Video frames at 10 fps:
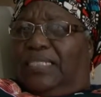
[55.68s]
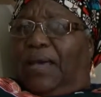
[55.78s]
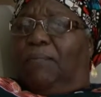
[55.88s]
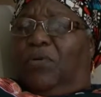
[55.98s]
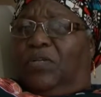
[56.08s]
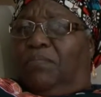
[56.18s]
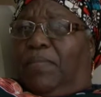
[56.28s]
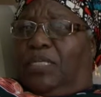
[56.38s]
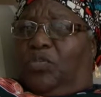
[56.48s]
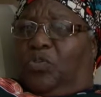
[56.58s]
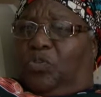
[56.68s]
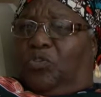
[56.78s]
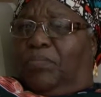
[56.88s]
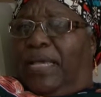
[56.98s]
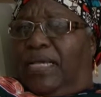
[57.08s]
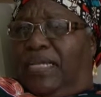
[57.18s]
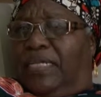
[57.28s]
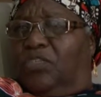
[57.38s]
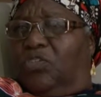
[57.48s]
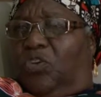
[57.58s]
somebody might use my
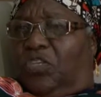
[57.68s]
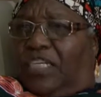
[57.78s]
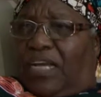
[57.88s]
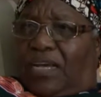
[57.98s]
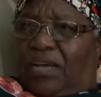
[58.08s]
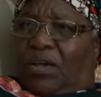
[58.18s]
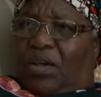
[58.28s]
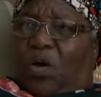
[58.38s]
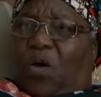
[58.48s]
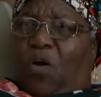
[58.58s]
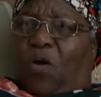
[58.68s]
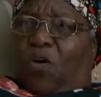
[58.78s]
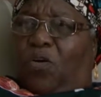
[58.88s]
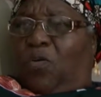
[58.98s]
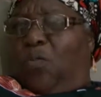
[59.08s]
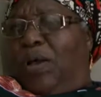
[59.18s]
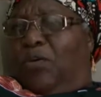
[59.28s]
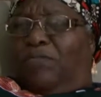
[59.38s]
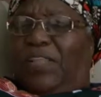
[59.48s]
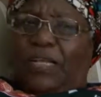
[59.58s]
granddaughter or one
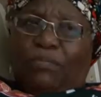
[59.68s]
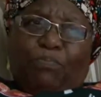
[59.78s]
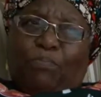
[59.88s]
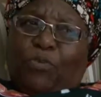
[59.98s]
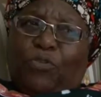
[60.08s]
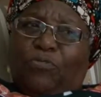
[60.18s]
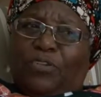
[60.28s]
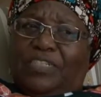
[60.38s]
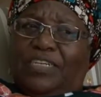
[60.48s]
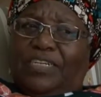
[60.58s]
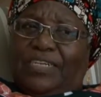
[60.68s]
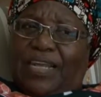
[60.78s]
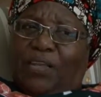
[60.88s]
of the beautiful children I